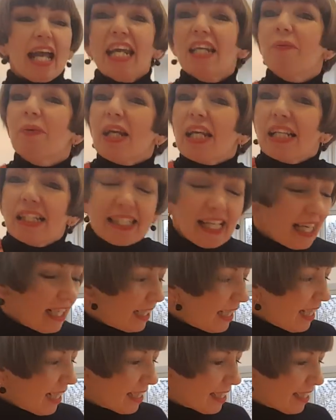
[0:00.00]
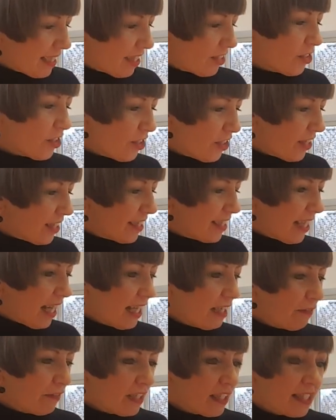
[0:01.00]
anyway, let's
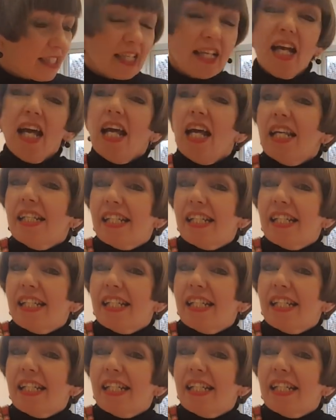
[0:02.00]
dive into it.